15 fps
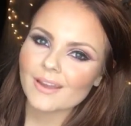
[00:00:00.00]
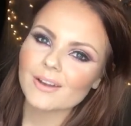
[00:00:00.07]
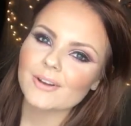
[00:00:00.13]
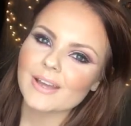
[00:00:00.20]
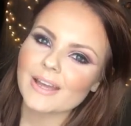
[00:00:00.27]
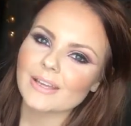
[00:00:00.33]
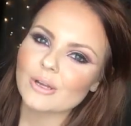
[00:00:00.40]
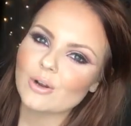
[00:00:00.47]

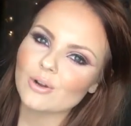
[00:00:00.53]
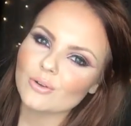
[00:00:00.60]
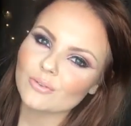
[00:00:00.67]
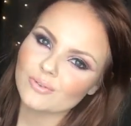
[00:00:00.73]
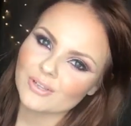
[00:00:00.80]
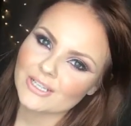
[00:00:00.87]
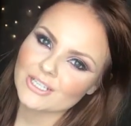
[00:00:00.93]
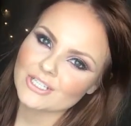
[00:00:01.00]
Okay, all
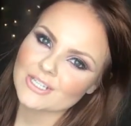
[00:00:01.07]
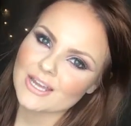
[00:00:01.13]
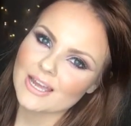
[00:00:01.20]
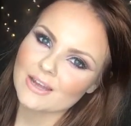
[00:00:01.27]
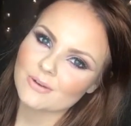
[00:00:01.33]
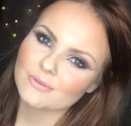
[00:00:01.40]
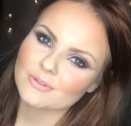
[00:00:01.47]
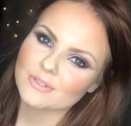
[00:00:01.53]
finished
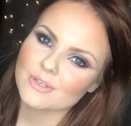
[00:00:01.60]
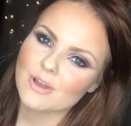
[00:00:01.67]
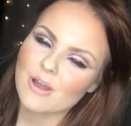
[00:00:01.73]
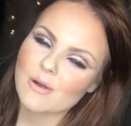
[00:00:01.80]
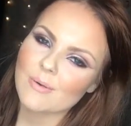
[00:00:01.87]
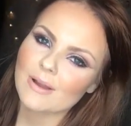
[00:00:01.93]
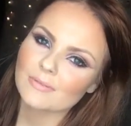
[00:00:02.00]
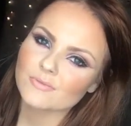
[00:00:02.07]
now.
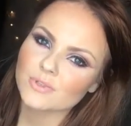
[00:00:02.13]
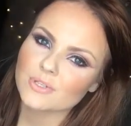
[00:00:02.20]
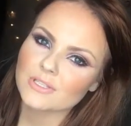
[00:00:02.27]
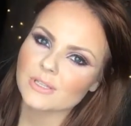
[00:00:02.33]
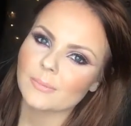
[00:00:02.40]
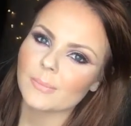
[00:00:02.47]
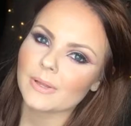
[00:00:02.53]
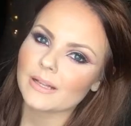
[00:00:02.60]
So I've
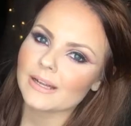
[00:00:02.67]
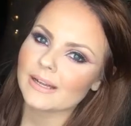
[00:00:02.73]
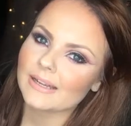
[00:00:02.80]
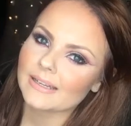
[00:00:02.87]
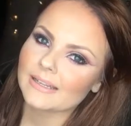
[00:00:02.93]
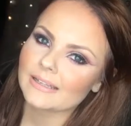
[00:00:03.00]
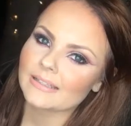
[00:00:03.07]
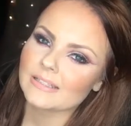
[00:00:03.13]
just
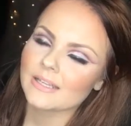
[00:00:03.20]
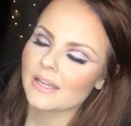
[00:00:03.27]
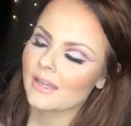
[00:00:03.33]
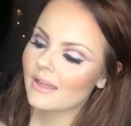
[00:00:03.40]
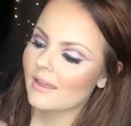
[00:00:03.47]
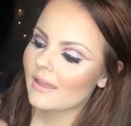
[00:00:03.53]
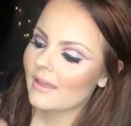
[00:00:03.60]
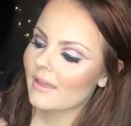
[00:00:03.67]
applied
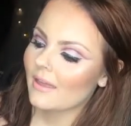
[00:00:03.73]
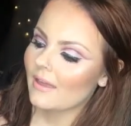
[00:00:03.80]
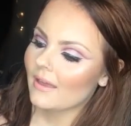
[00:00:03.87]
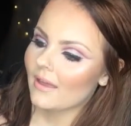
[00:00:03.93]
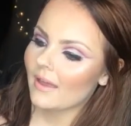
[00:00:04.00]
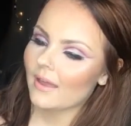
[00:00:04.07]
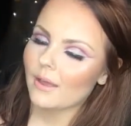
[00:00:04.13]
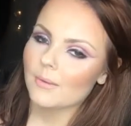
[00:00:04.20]

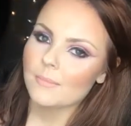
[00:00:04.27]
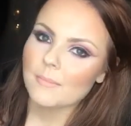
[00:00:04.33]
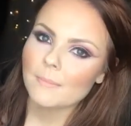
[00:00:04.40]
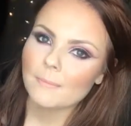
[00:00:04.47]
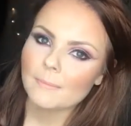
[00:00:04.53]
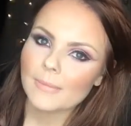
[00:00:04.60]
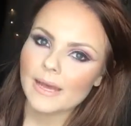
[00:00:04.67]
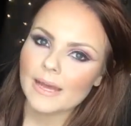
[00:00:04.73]

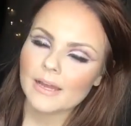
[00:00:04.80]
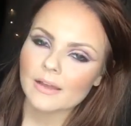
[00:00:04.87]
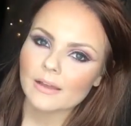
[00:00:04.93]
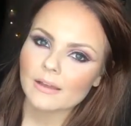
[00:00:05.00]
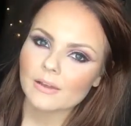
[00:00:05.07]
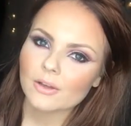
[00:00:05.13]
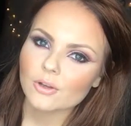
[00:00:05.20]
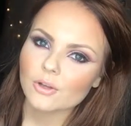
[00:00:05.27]

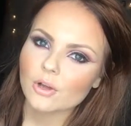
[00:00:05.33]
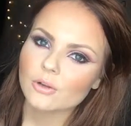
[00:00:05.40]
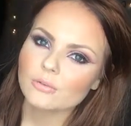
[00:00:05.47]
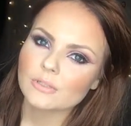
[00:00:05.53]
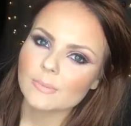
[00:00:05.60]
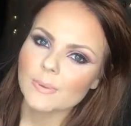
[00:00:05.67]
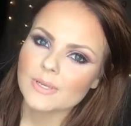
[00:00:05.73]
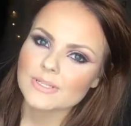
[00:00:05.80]
MAC Gold
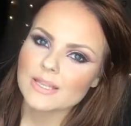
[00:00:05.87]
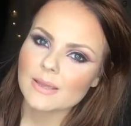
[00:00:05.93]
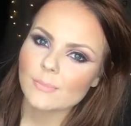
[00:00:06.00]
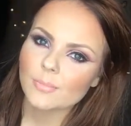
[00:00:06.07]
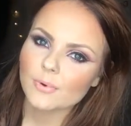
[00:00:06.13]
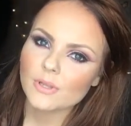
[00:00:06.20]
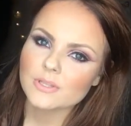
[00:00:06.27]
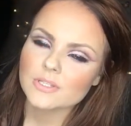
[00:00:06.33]
Deposit
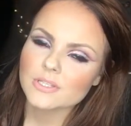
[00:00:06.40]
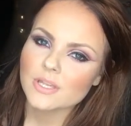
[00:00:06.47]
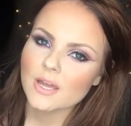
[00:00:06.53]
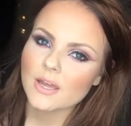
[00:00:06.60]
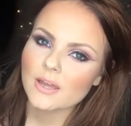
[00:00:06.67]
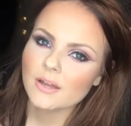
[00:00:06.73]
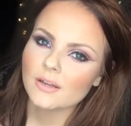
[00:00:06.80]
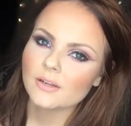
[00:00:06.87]

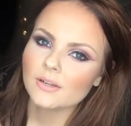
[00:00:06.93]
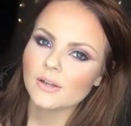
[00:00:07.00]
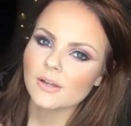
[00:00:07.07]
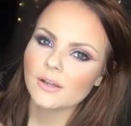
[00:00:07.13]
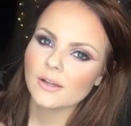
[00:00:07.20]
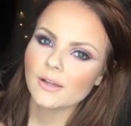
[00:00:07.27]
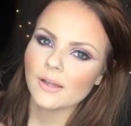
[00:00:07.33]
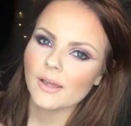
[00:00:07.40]
Bronzer
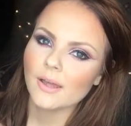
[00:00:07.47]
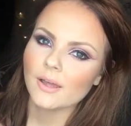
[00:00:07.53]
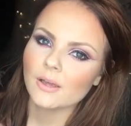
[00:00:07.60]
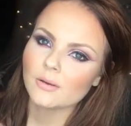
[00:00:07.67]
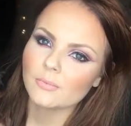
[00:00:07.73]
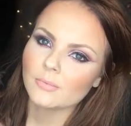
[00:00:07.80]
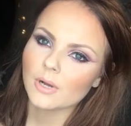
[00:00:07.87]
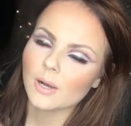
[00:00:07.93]

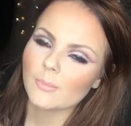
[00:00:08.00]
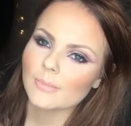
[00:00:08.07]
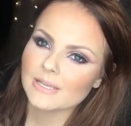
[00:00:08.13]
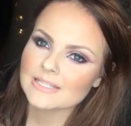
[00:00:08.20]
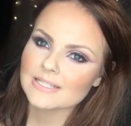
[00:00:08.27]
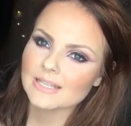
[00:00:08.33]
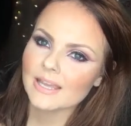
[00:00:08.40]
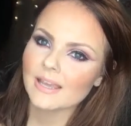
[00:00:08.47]
on my
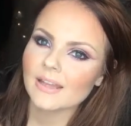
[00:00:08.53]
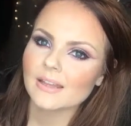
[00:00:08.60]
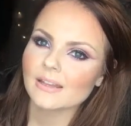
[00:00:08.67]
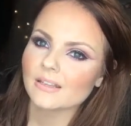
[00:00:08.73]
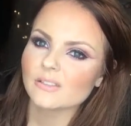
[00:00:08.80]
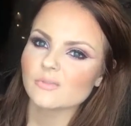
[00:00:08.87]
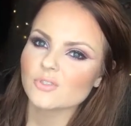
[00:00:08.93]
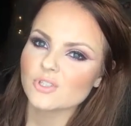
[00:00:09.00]
skin,
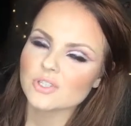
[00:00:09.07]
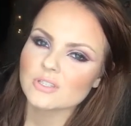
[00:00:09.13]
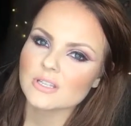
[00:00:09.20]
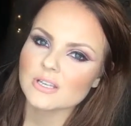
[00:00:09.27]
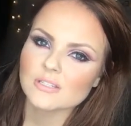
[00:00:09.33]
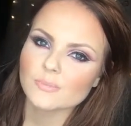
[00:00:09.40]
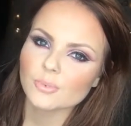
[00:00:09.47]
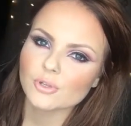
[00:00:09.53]
and I've just used
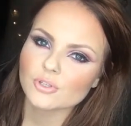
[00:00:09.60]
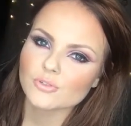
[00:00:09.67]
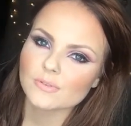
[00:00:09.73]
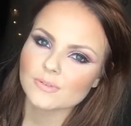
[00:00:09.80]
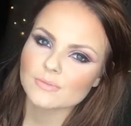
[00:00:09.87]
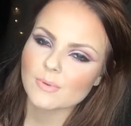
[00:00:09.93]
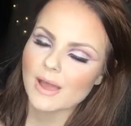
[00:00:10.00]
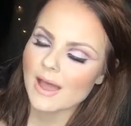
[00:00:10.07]
it as a blusher
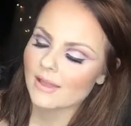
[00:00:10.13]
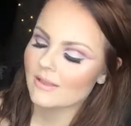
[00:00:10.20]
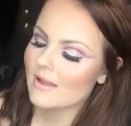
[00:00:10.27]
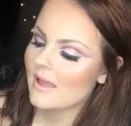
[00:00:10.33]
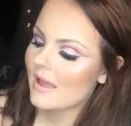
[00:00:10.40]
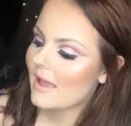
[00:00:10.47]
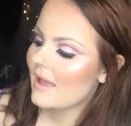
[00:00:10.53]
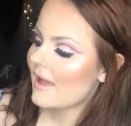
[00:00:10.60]
as well.
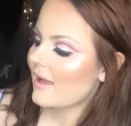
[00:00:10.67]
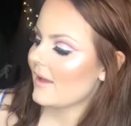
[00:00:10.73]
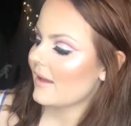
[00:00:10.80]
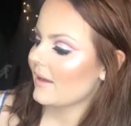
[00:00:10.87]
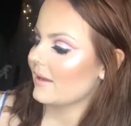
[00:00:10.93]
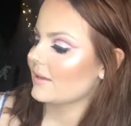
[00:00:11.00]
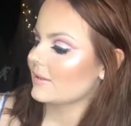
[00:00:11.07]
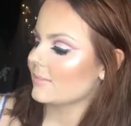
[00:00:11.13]

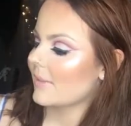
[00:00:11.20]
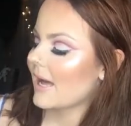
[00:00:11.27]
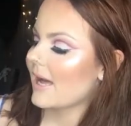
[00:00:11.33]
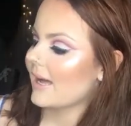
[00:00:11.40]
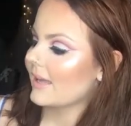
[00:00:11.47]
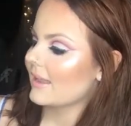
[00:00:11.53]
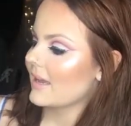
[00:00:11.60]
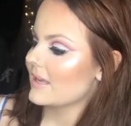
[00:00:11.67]
And my
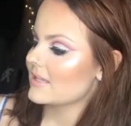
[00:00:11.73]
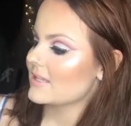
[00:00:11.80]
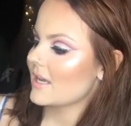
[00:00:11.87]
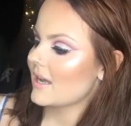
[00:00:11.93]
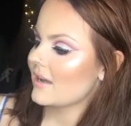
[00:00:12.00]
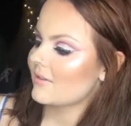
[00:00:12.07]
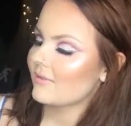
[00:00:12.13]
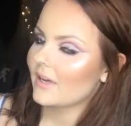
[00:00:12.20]

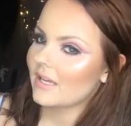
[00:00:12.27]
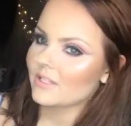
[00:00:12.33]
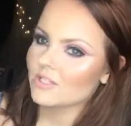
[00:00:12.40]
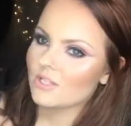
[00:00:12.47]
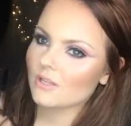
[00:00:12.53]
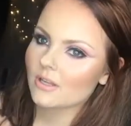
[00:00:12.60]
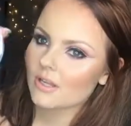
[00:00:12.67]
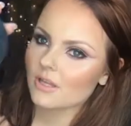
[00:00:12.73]
highlighter, I've
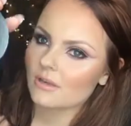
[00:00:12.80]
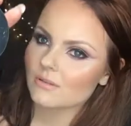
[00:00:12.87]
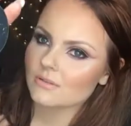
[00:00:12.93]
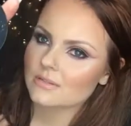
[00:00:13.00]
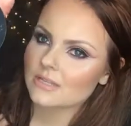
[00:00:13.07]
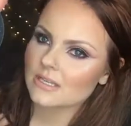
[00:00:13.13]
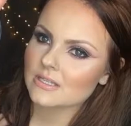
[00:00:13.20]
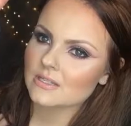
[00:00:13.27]
actually
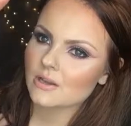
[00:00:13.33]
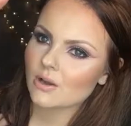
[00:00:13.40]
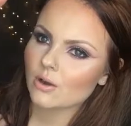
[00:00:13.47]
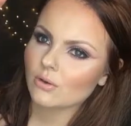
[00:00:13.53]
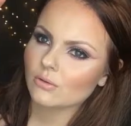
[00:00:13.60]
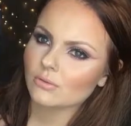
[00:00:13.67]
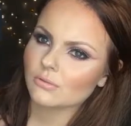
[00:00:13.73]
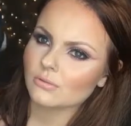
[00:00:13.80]
used this
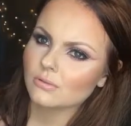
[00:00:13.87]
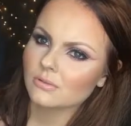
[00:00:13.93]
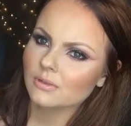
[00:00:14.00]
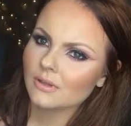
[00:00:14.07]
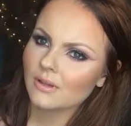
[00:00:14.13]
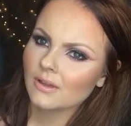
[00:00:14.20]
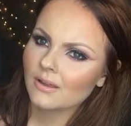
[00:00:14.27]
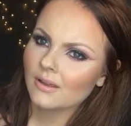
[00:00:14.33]
old
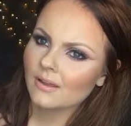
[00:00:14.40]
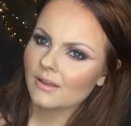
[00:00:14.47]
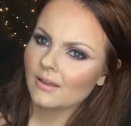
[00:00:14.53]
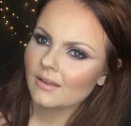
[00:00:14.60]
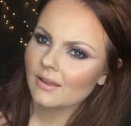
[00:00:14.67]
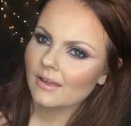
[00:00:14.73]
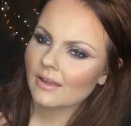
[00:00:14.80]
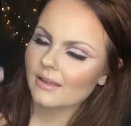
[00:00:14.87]

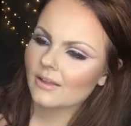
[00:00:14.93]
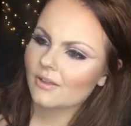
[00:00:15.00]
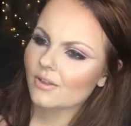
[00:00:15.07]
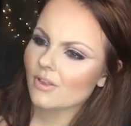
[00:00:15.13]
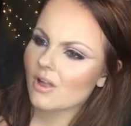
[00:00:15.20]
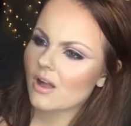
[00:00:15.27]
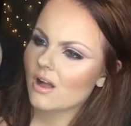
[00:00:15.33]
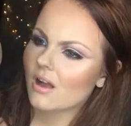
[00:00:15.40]

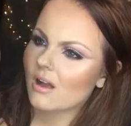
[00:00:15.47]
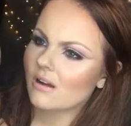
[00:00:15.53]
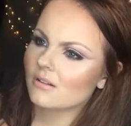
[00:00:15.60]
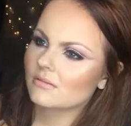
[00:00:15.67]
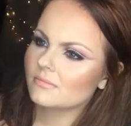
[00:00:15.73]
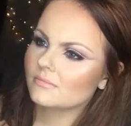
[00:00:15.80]
Inglot